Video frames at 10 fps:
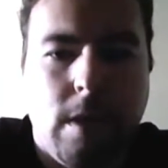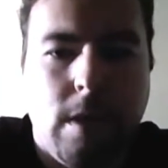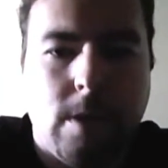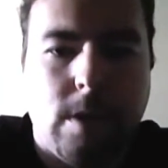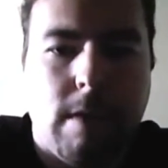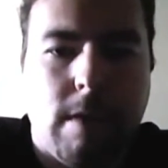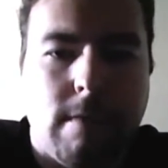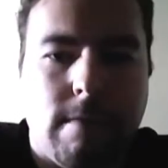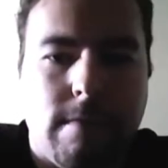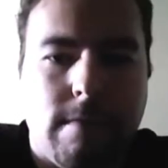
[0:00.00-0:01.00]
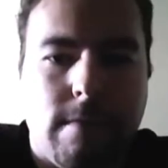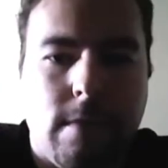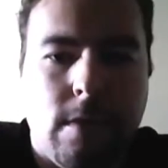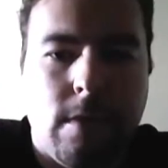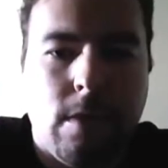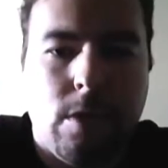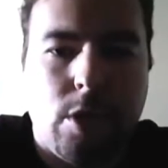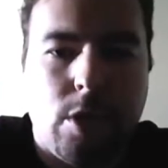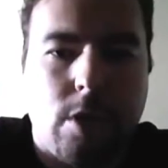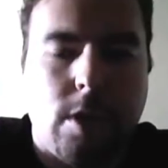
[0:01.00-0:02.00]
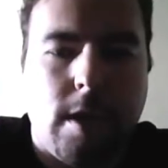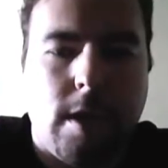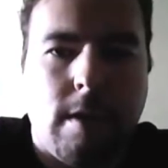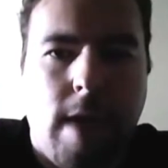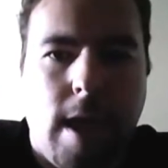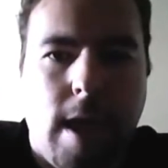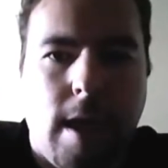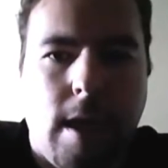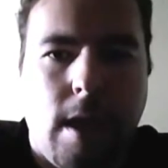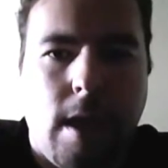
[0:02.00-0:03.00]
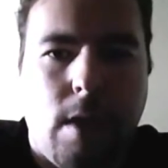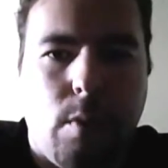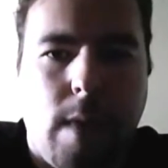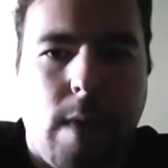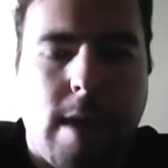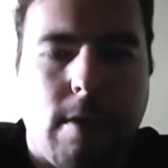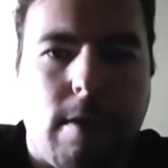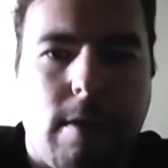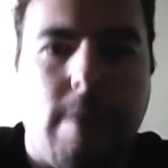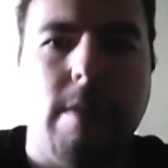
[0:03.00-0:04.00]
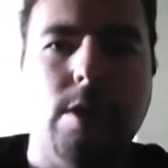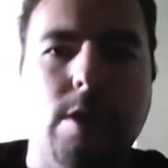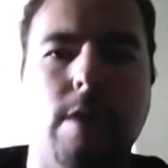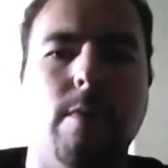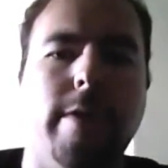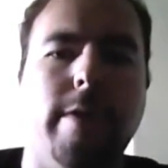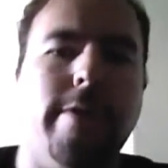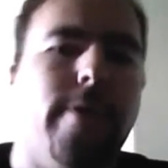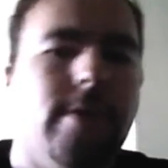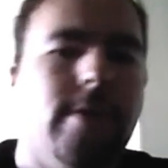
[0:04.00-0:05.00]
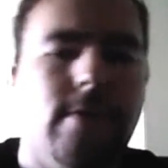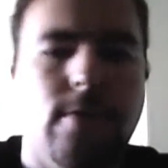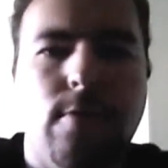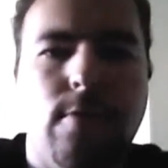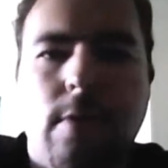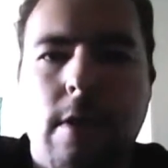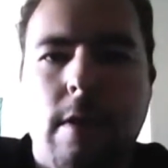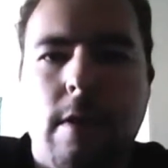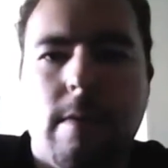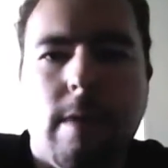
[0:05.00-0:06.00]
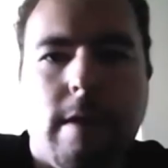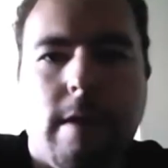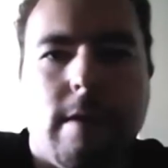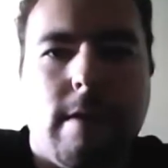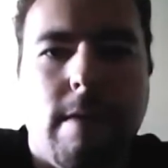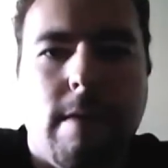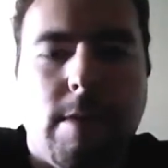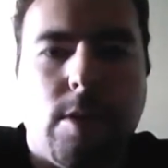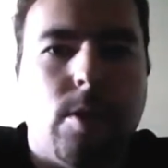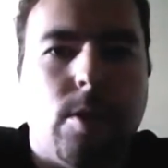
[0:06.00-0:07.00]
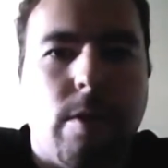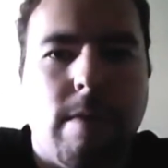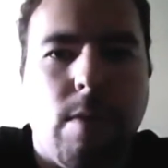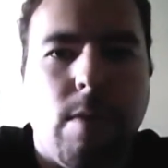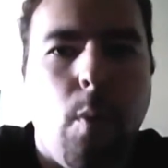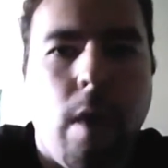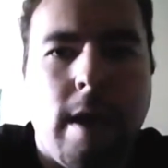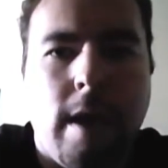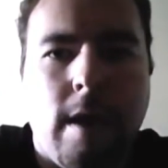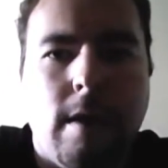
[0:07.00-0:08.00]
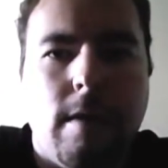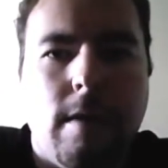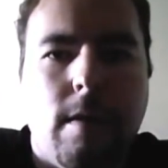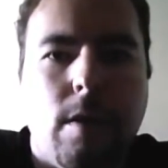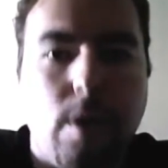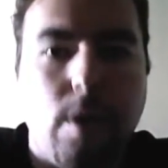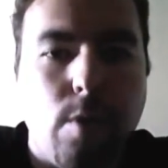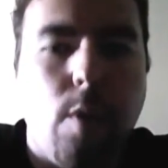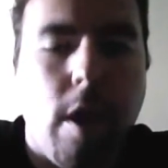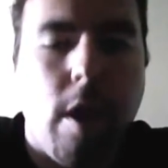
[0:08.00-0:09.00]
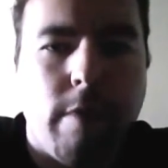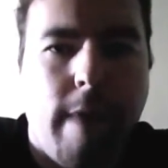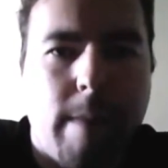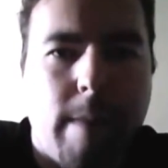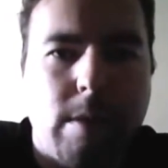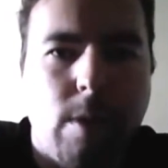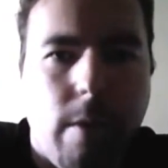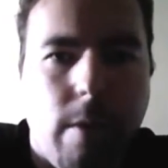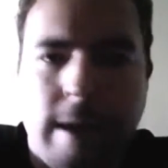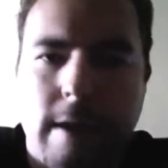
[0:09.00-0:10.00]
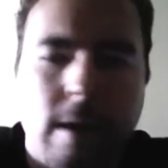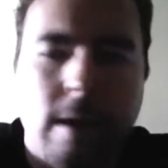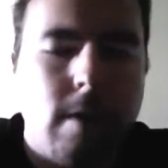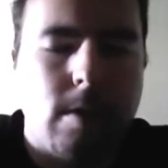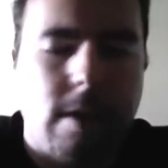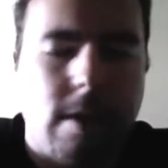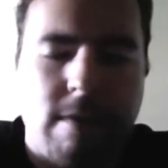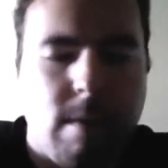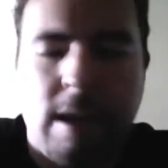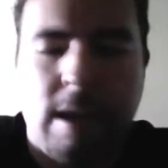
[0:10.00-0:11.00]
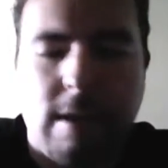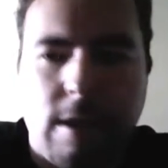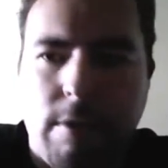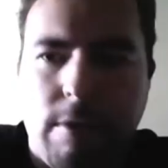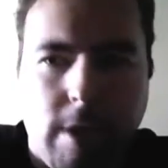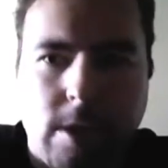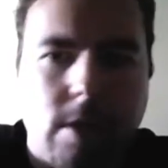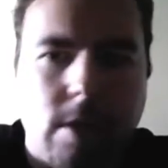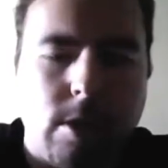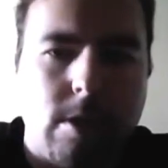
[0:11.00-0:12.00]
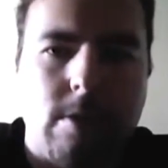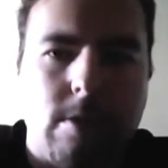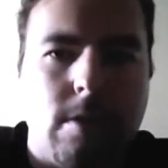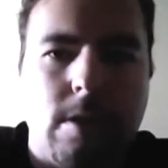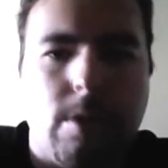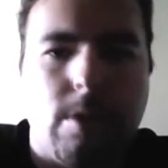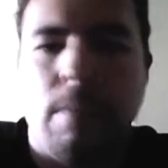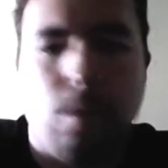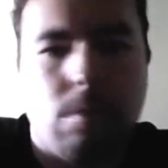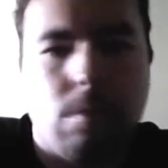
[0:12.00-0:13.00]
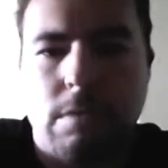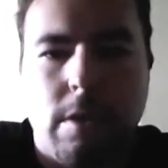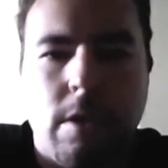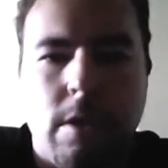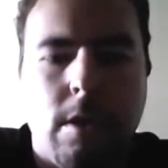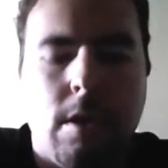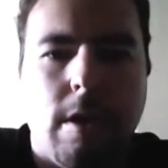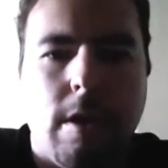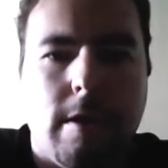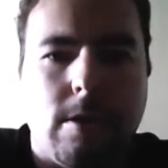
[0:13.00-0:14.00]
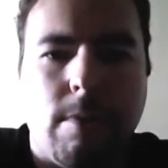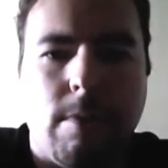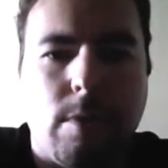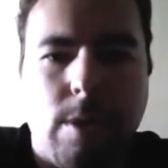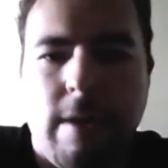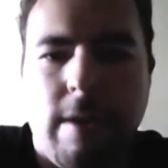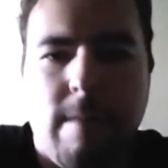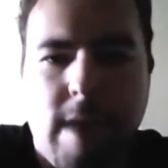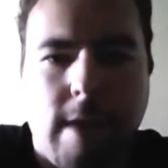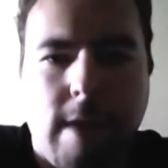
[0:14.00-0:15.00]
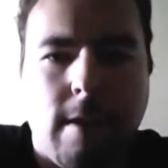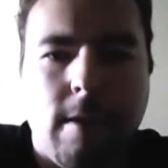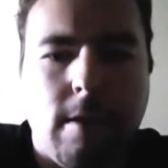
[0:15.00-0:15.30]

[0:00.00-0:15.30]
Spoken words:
Instead of charging a regular admission, we're going to admission is going to be one new unwrapped toy. Doesn't have to be anything crazy, just a simple toy to make